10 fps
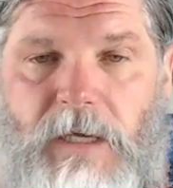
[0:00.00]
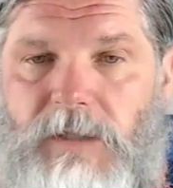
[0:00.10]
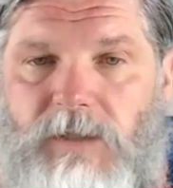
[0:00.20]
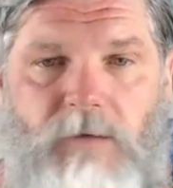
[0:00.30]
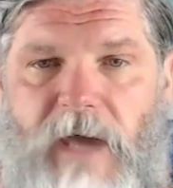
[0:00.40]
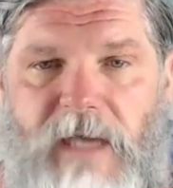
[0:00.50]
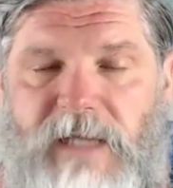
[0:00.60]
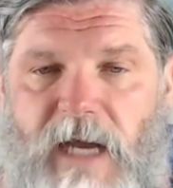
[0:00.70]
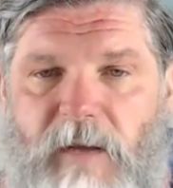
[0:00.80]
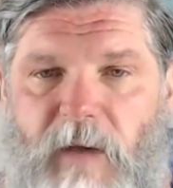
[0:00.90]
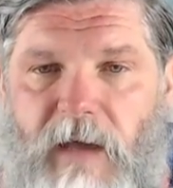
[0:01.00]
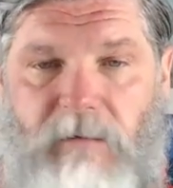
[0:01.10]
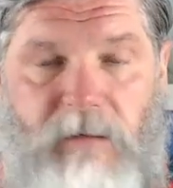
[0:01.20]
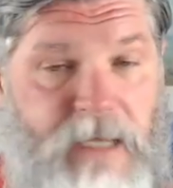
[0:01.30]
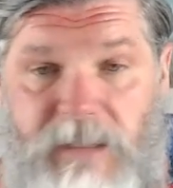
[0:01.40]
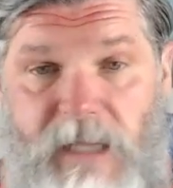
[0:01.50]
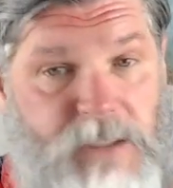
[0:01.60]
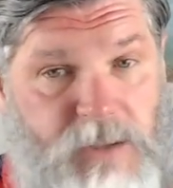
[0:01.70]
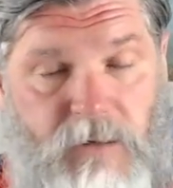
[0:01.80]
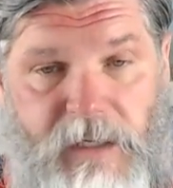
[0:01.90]
So UK is not going to pay. The United
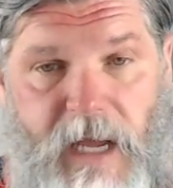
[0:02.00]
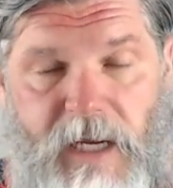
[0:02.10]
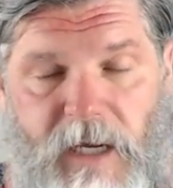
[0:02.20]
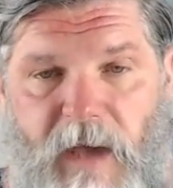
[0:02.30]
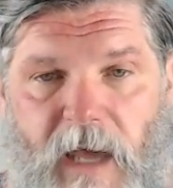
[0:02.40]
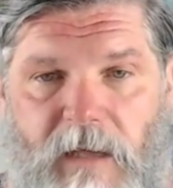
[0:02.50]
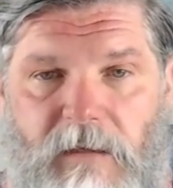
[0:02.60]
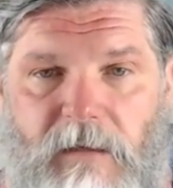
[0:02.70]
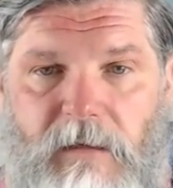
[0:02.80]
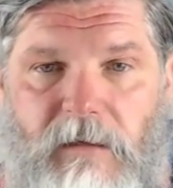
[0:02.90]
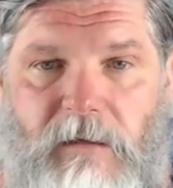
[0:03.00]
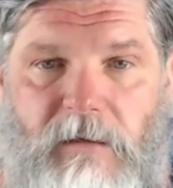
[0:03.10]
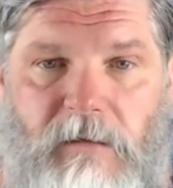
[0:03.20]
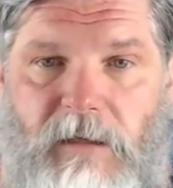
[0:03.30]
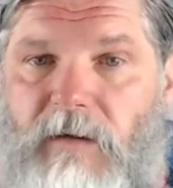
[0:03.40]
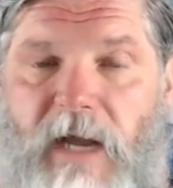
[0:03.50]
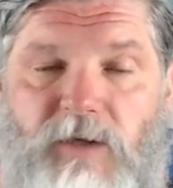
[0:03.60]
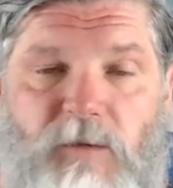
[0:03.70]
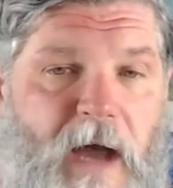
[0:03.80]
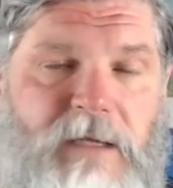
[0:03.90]
States is certainly not going to pay. The
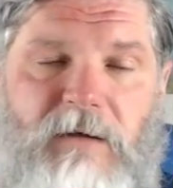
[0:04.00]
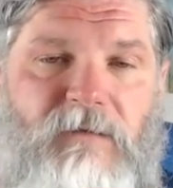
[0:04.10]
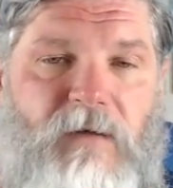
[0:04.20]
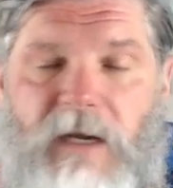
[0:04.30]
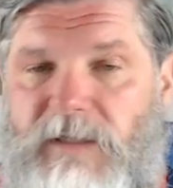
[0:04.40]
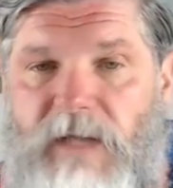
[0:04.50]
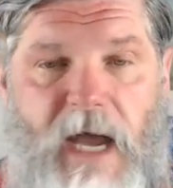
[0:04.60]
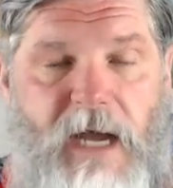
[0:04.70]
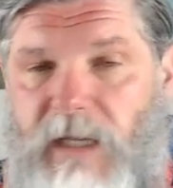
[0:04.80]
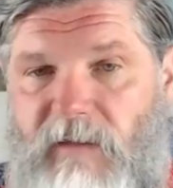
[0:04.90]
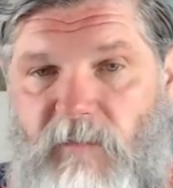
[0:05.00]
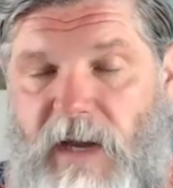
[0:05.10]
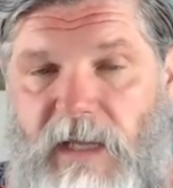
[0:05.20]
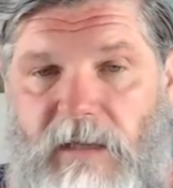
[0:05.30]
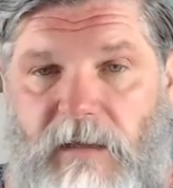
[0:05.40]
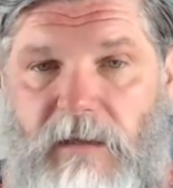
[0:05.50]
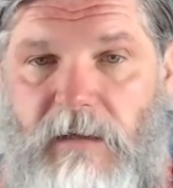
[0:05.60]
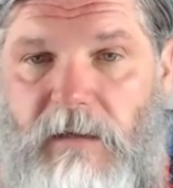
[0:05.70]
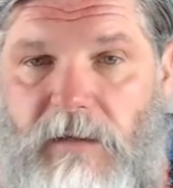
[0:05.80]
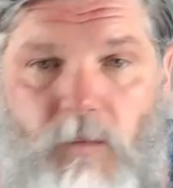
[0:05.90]
International Monetary Fund is not going to give money.
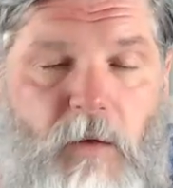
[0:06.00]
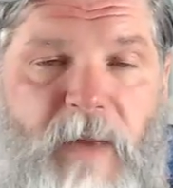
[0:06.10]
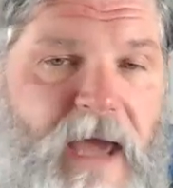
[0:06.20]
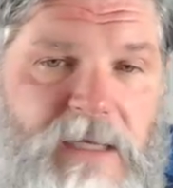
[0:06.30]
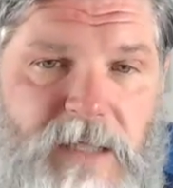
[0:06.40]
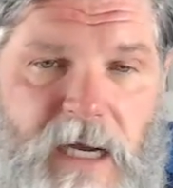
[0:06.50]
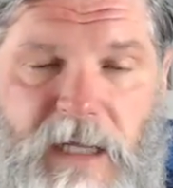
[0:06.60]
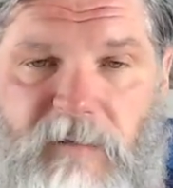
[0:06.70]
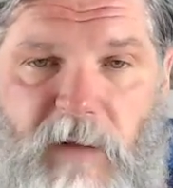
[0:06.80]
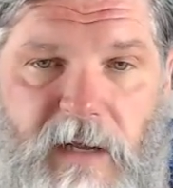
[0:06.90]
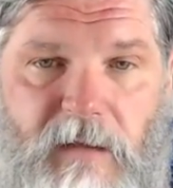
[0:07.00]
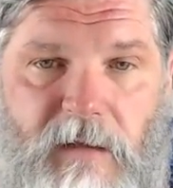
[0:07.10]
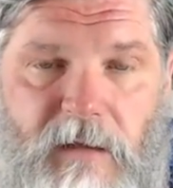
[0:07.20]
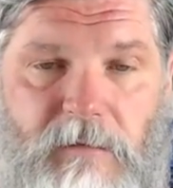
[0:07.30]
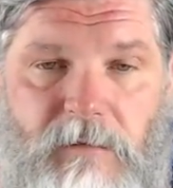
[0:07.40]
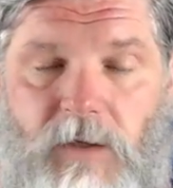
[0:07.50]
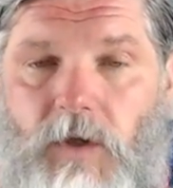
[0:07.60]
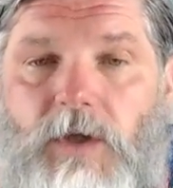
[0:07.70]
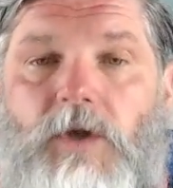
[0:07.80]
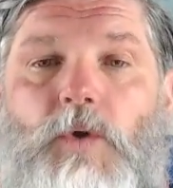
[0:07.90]
The World Bank is not going to give money.
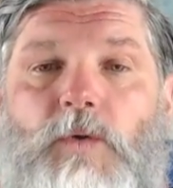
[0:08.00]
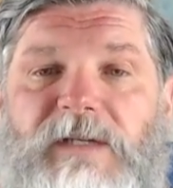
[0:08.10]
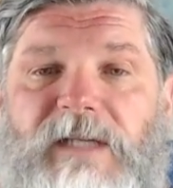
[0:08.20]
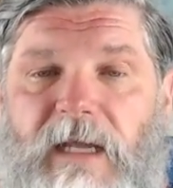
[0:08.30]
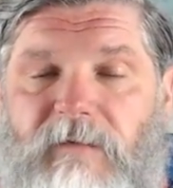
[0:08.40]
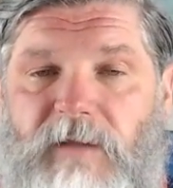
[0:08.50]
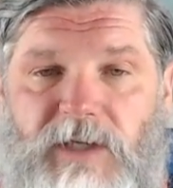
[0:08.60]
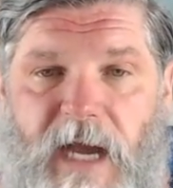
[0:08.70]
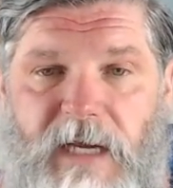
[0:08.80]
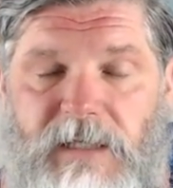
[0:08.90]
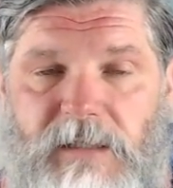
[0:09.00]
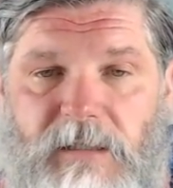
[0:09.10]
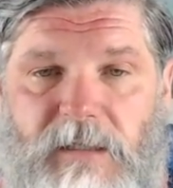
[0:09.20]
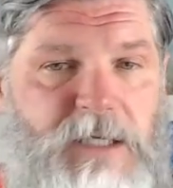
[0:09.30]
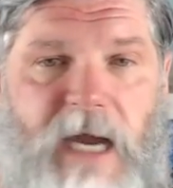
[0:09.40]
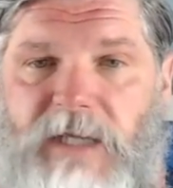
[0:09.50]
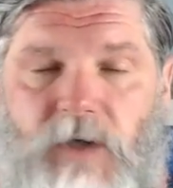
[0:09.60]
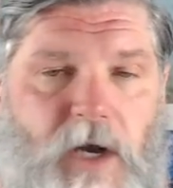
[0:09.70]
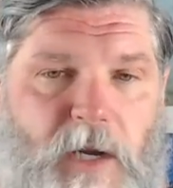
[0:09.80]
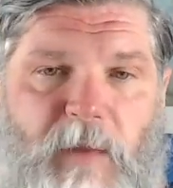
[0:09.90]
Who does that leave? The Chinese? The
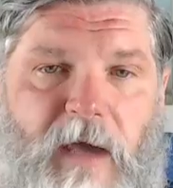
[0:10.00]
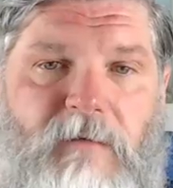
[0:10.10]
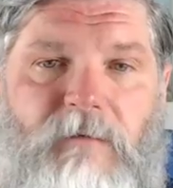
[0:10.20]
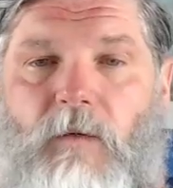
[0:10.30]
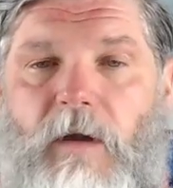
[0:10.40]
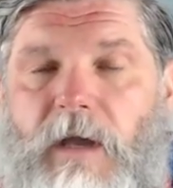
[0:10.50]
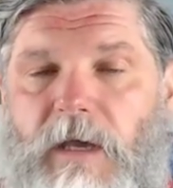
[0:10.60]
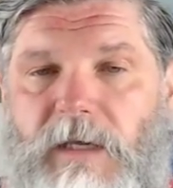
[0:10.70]
Chinese aren't going to pay for